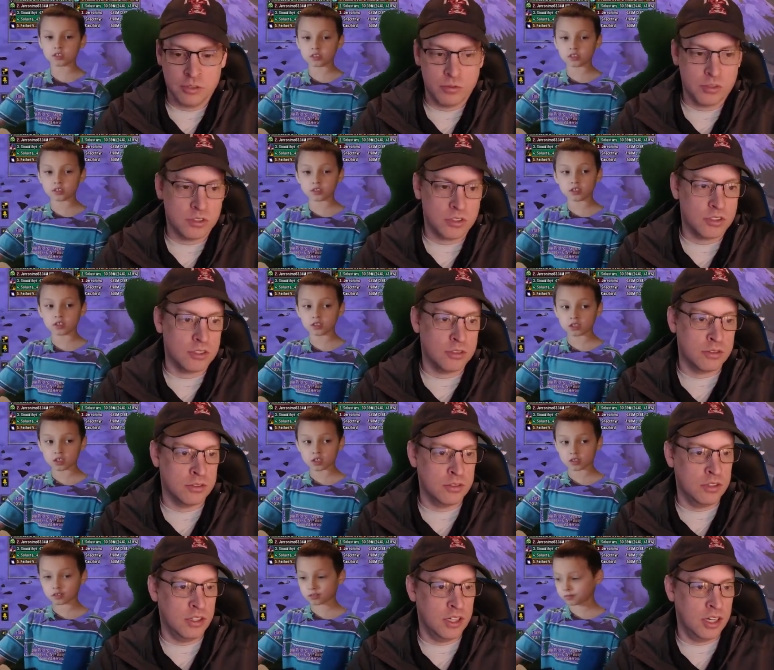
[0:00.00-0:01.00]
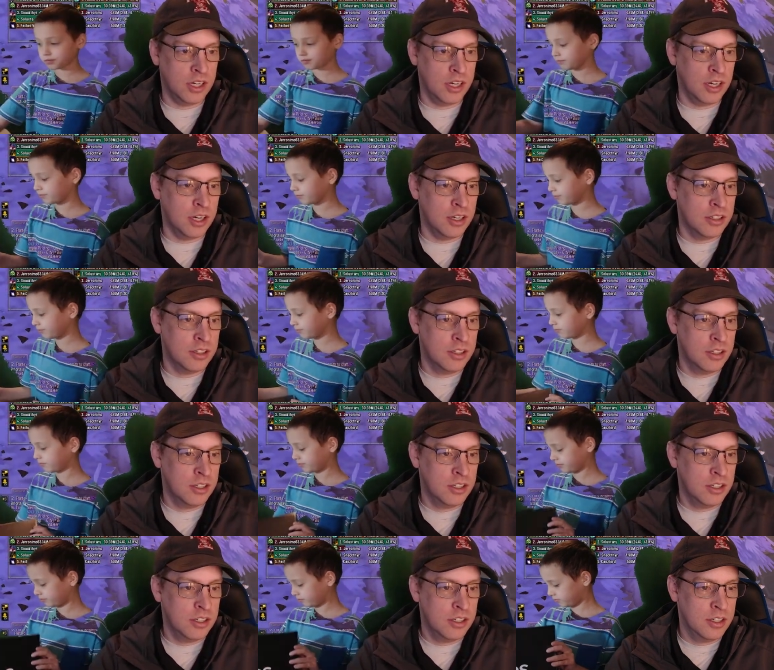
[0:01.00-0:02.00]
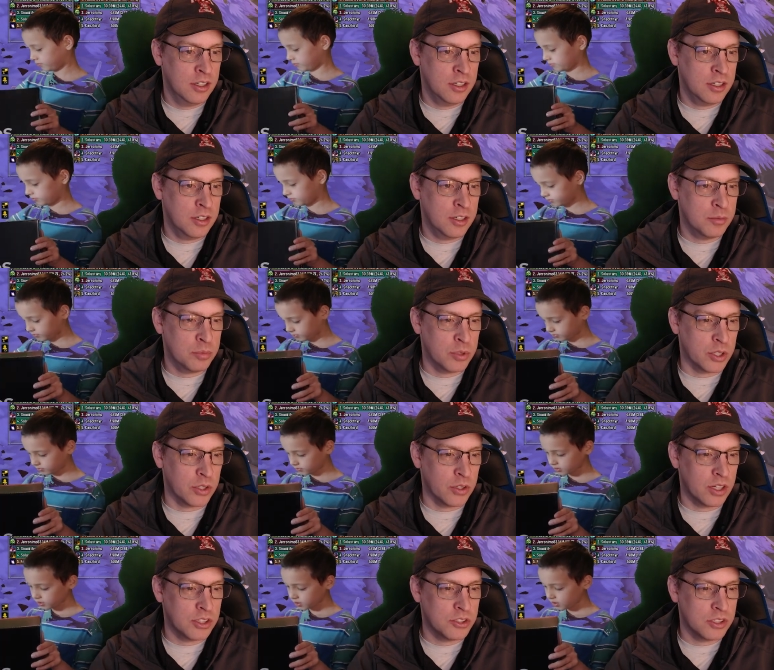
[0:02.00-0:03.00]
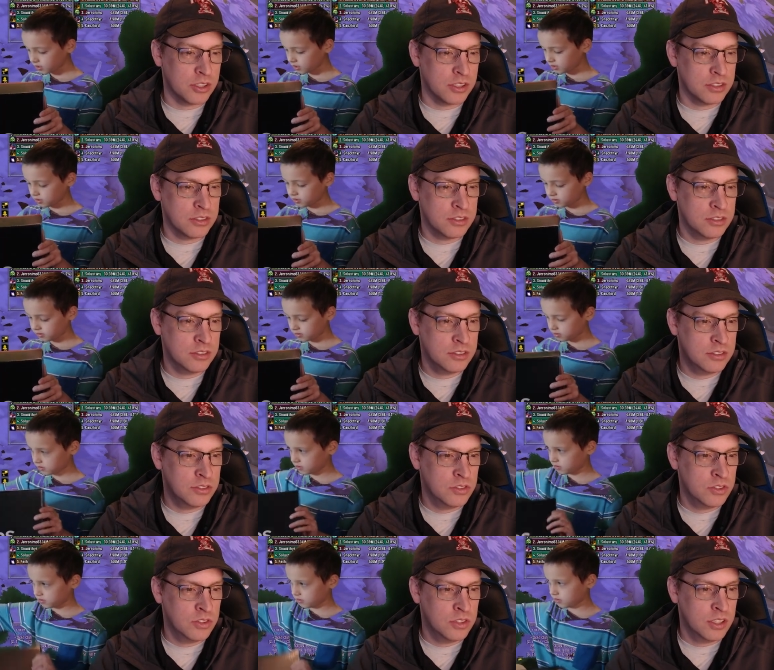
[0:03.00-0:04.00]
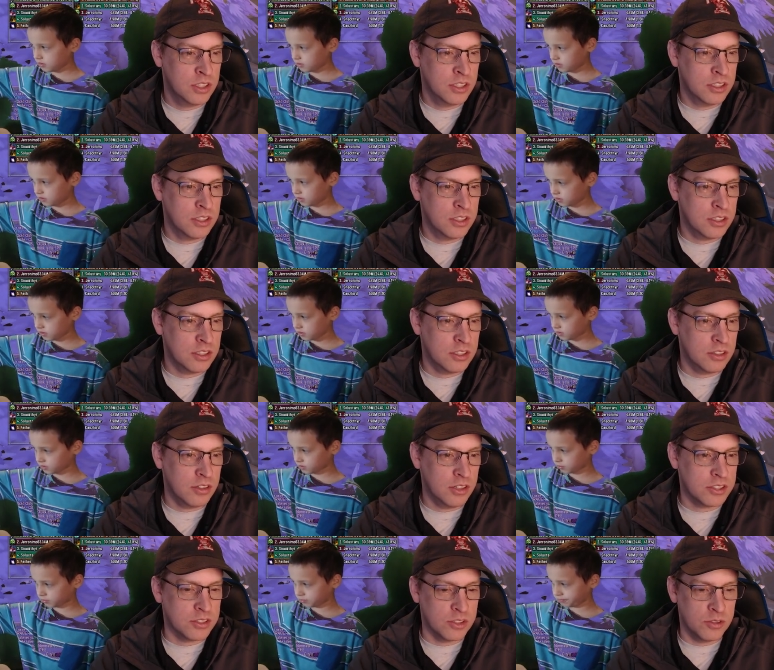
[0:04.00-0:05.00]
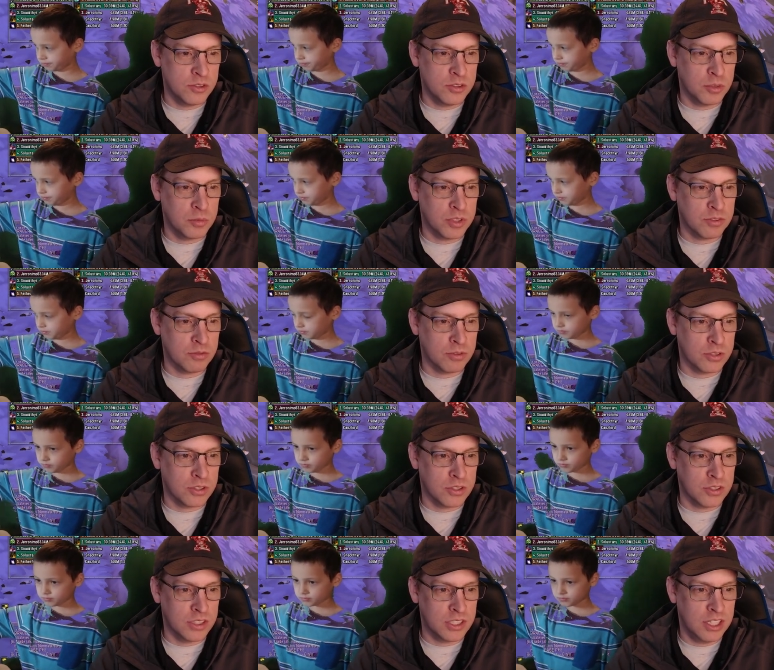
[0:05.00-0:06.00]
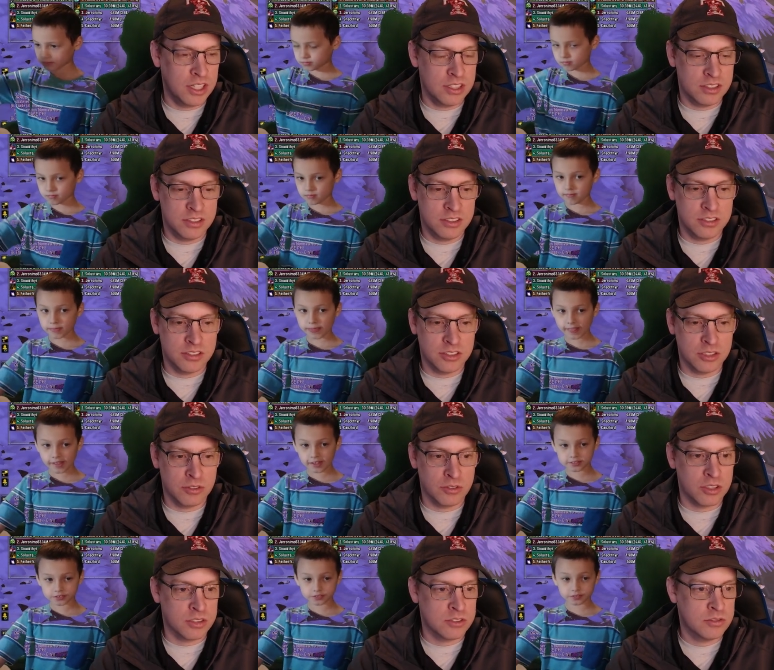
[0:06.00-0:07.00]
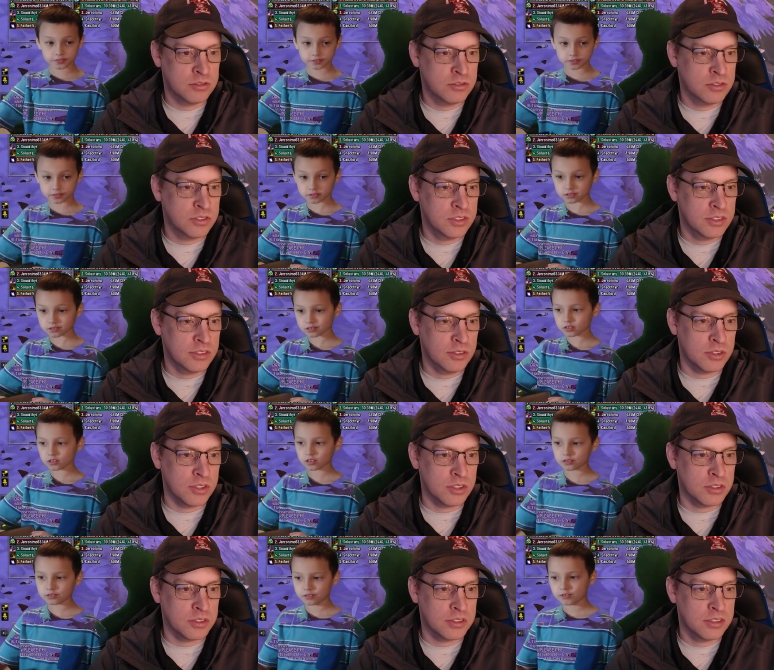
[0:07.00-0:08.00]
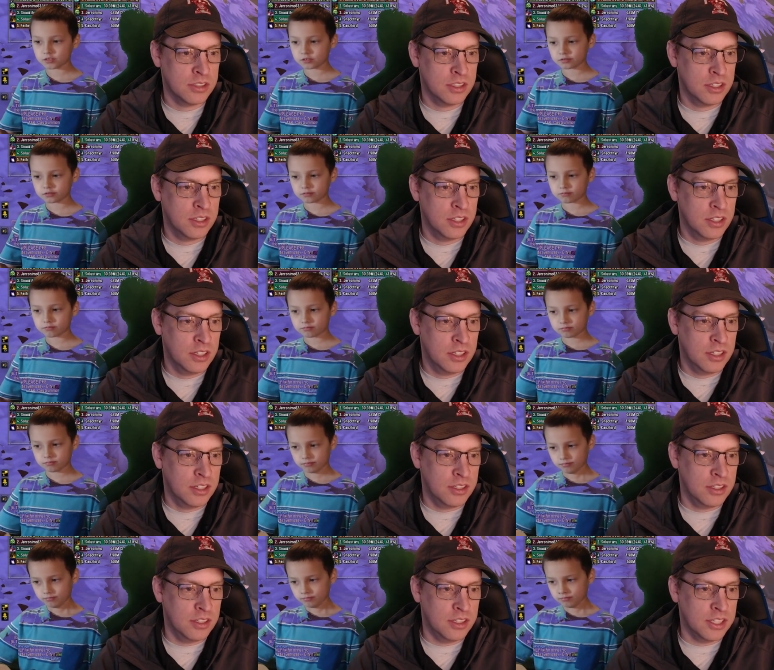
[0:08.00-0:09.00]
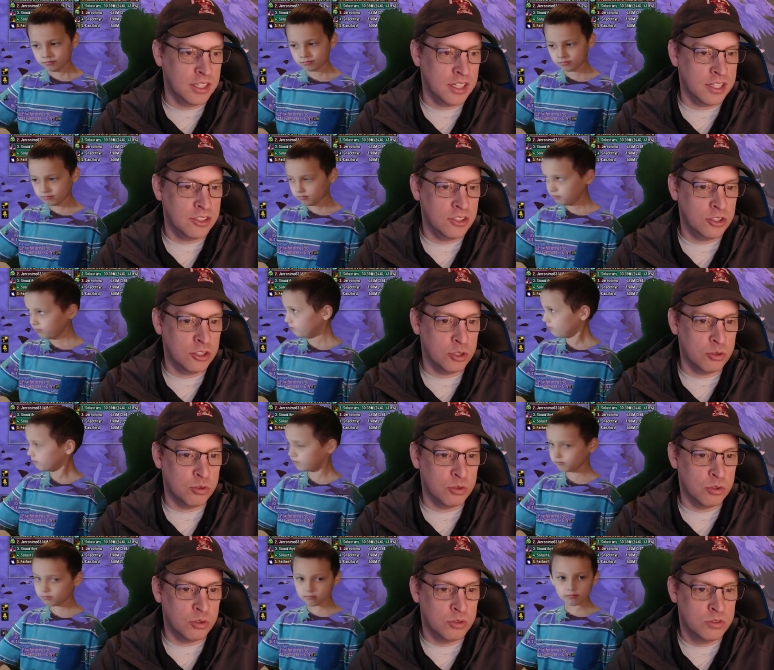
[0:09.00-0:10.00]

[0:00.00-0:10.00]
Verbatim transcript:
Speaker 1: with good uh, progression. I sold something for 38 silver. It's this? Nyanju.